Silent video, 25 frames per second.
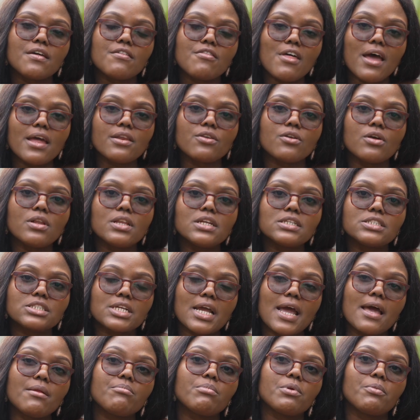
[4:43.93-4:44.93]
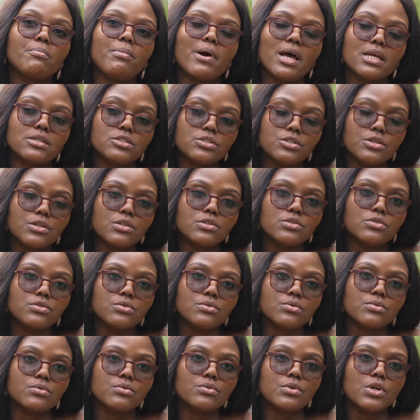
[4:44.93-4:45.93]
that knowledge can be passed on
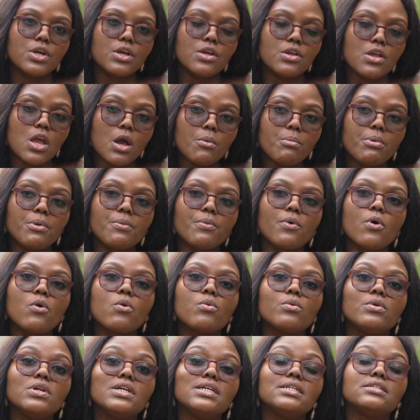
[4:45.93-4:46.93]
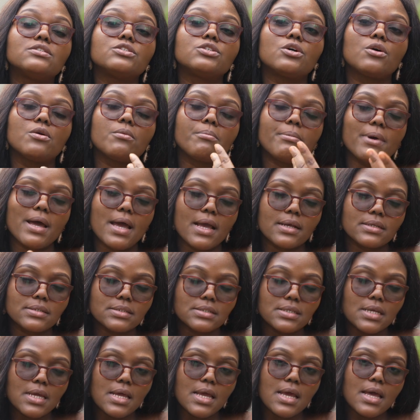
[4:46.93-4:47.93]
to young people who will in turn
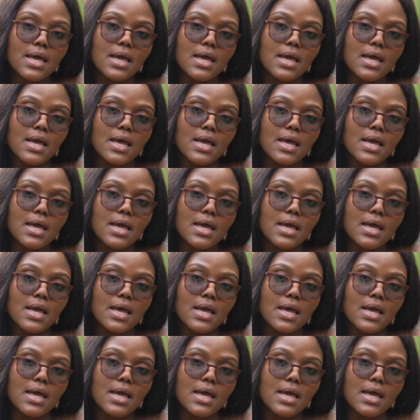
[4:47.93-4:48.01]
pass